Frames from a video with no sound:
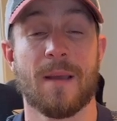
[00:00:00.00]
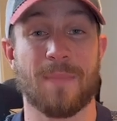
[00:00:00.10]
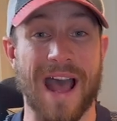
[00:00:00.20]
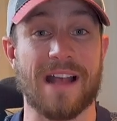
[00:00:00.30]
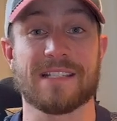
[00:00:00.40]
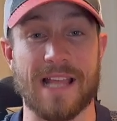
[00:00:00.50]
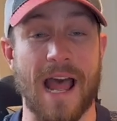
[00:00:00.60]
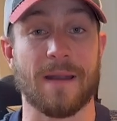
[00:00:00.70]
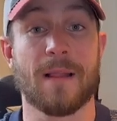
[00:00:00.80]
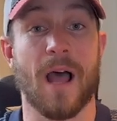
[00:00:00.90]
Past
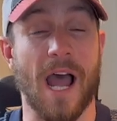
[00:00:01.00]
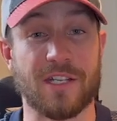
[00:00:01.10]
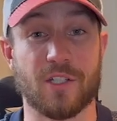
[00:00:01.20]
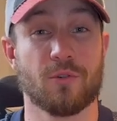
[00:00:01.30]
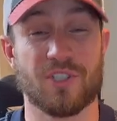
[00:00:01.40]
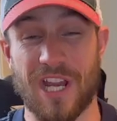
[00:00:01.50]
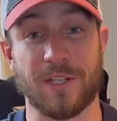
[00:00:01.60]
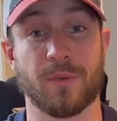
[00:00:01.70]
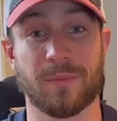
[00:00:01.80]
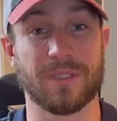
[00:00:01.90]
that, I do
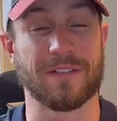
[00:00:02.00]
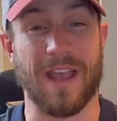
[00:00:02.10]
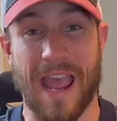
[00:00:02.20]
genuinely believe